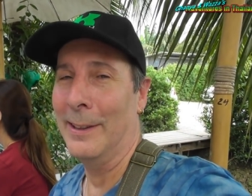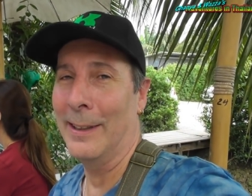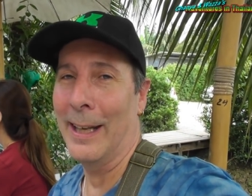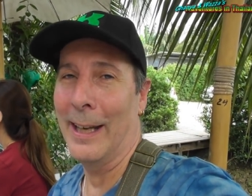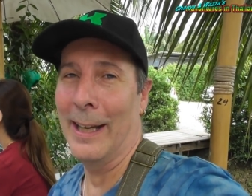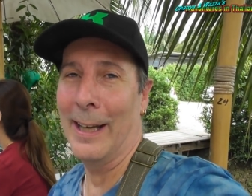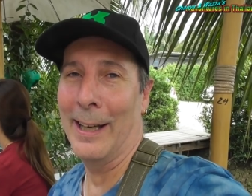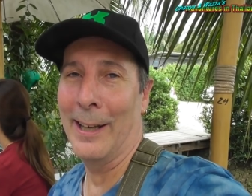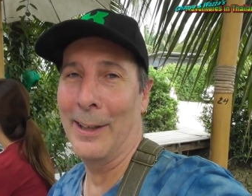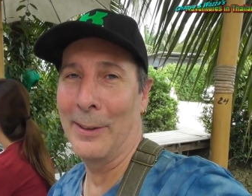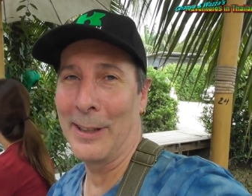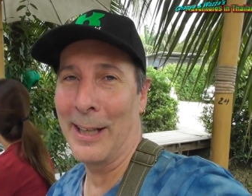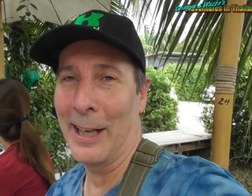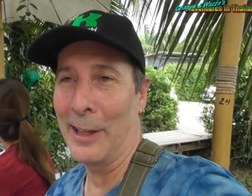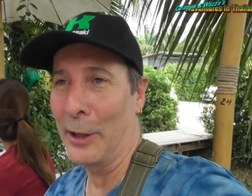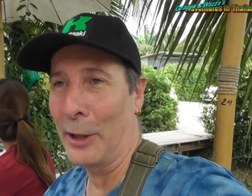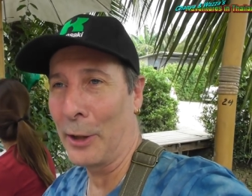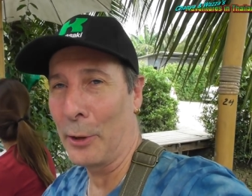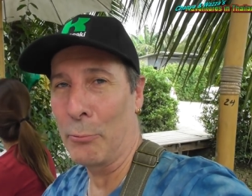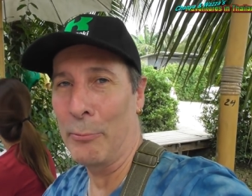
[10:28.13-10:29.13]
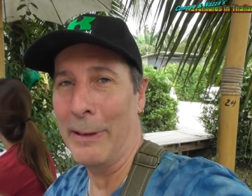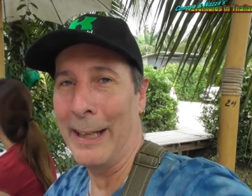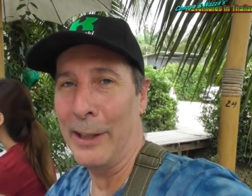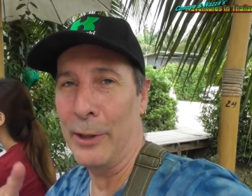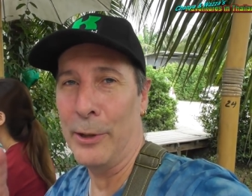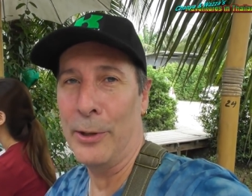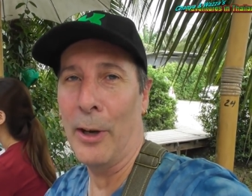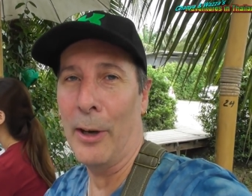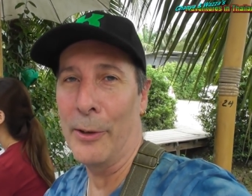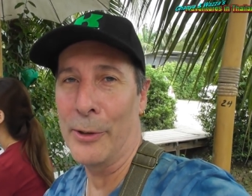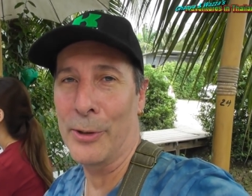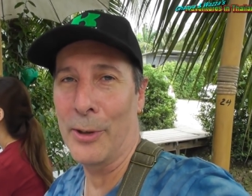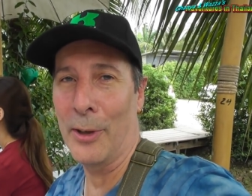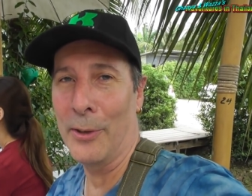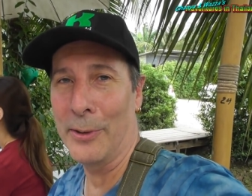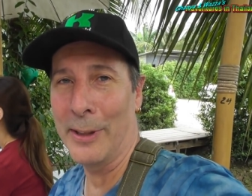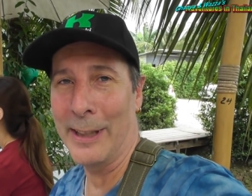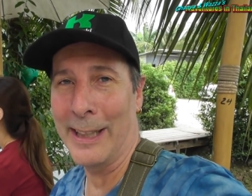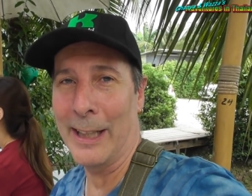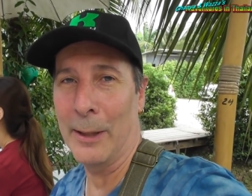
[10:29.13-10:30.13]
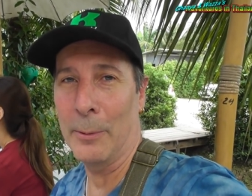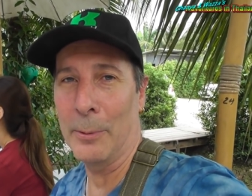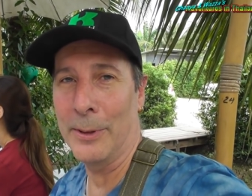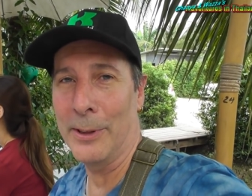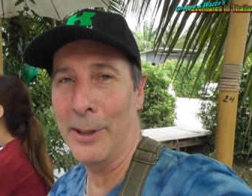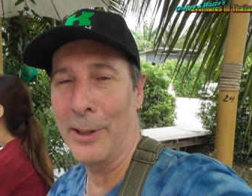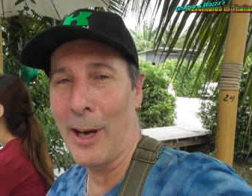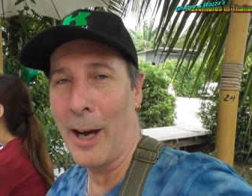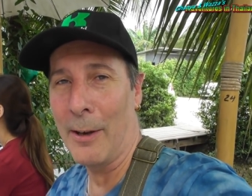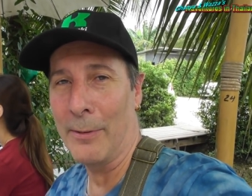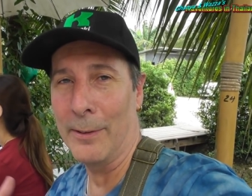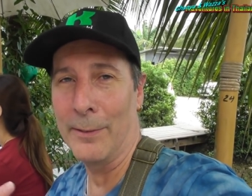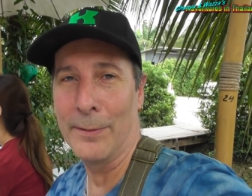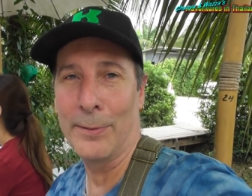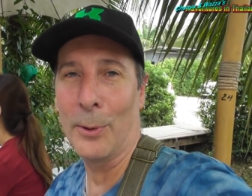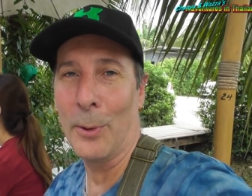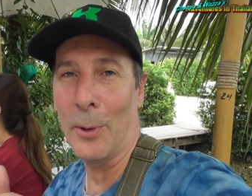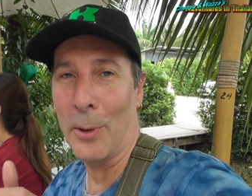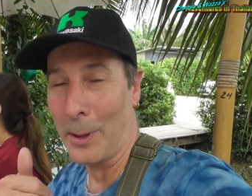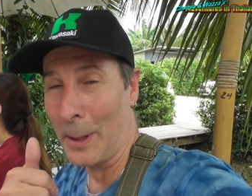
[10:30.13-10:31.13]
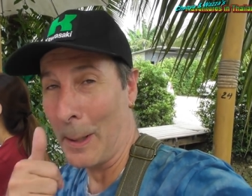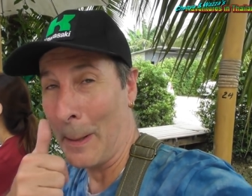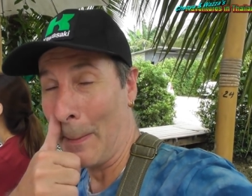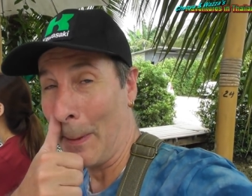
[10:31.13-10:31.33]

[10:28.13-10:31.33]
uh, you know, a lot of red dots on there with the knife and fork